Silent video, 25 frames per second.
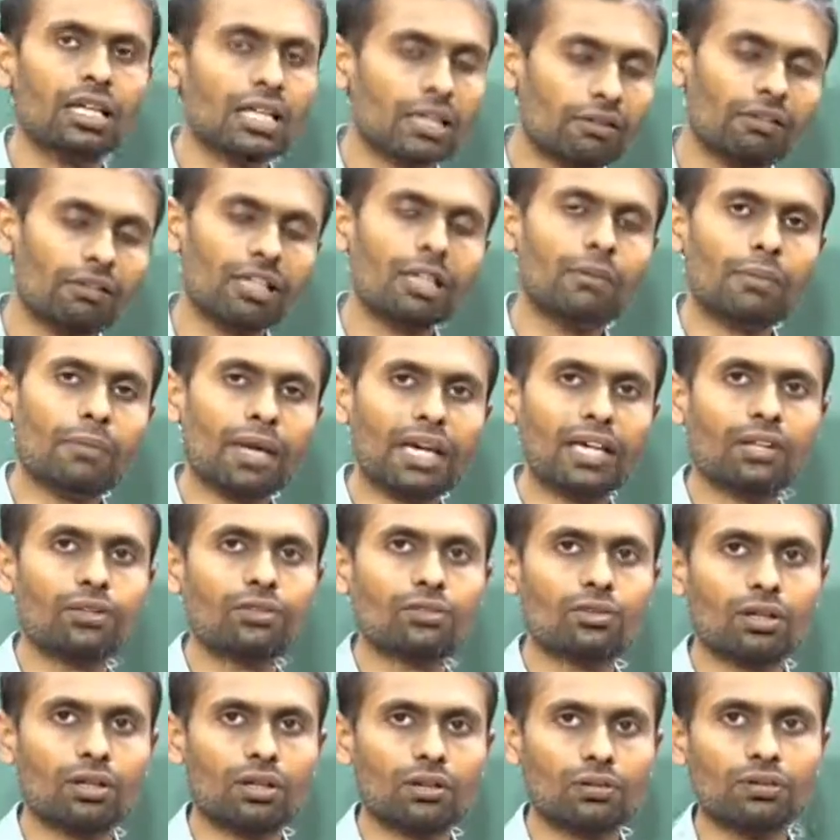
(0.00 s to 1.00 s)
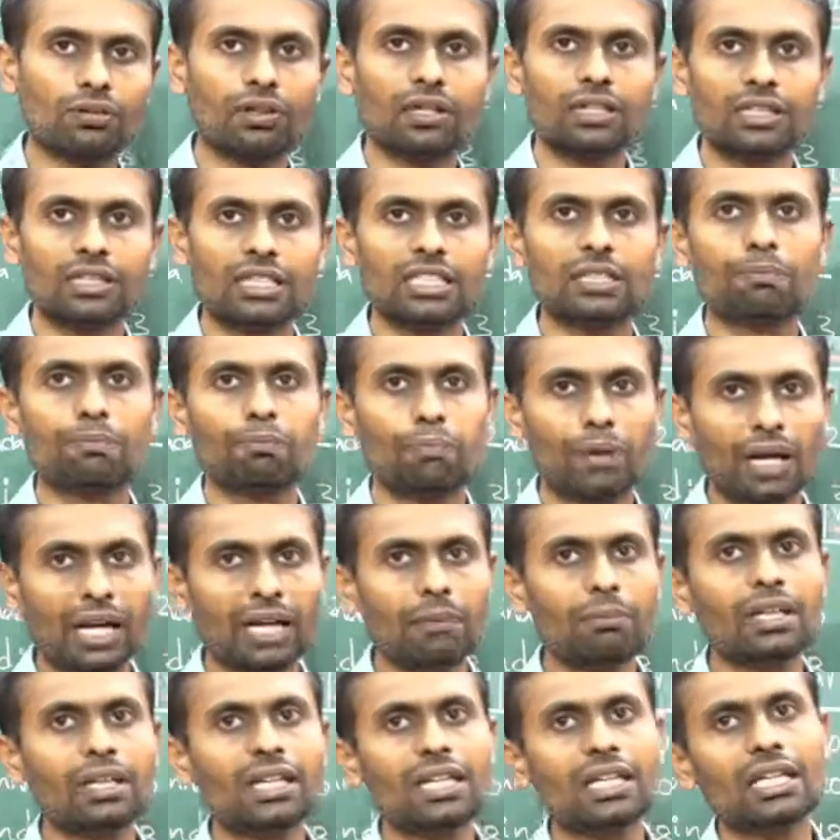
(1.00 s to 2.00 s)
we'll make use of this
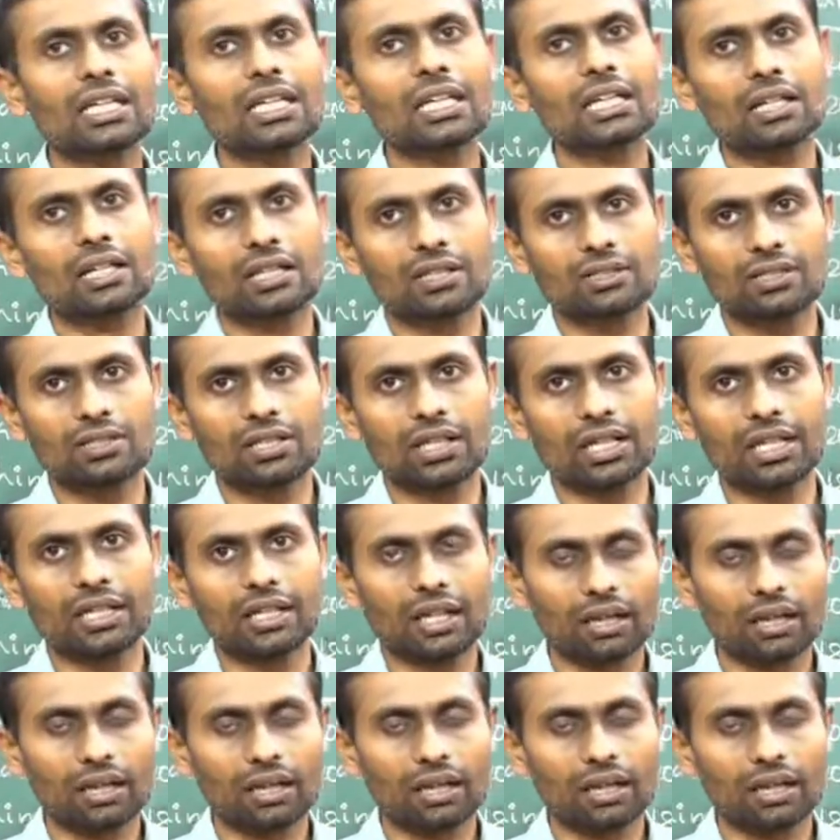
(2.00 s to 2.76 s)
primary key constraint,